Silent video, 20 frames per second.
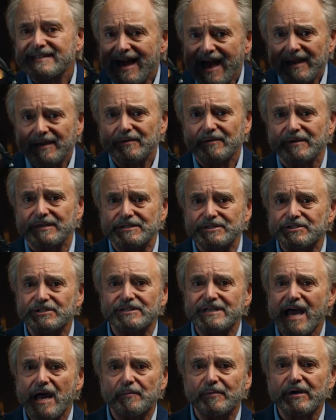Tolerance should
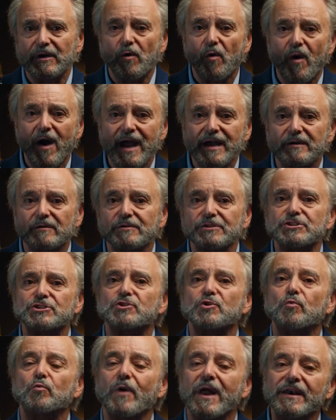not require a
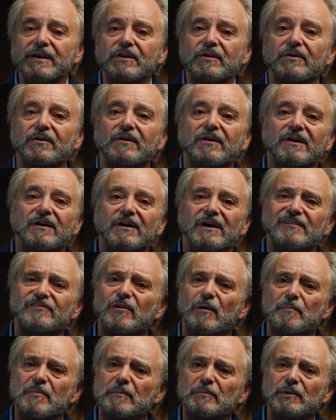surrender of
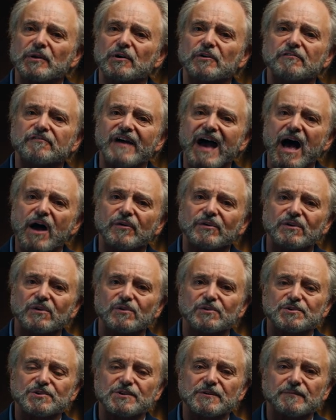our biblical
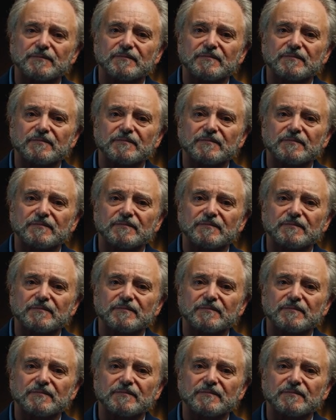values.